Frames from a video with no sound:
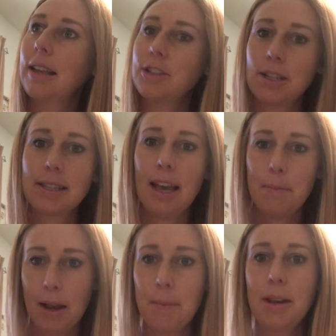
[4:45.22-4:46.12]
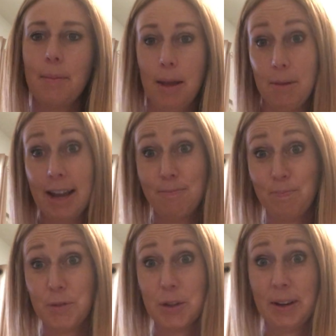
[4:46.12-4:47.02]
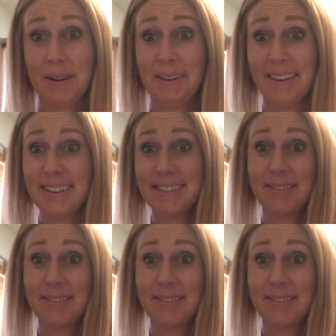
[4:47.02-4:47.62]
just kept coming to my mind during all this.